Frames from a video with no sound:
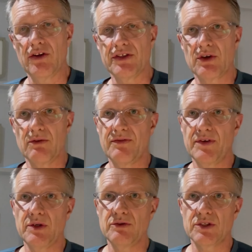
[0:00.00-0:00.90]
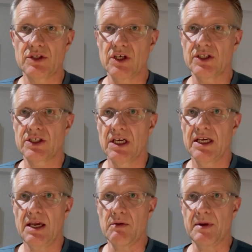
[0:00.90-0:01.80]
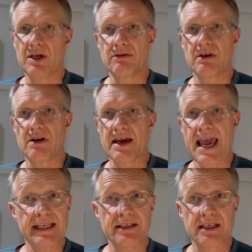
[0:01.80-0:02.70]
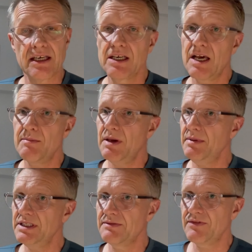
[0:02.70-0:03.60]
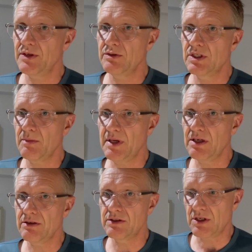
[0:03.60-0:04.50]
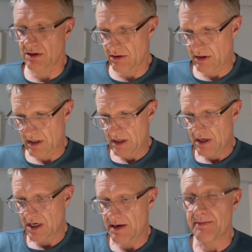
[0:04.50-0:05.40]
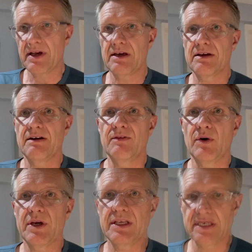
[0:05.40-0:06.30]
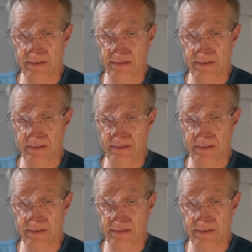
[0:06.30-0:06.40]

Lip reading: sort of foods that it would be good that I ate, and maybe some foods that would be good to avoid.